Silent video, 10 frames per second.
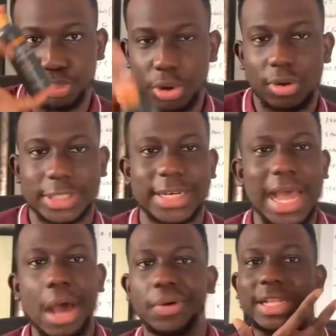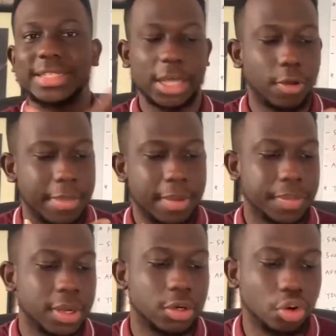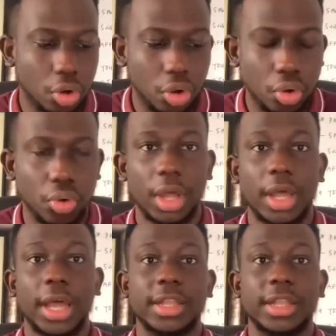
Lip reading: product and how it has helped my beard grow,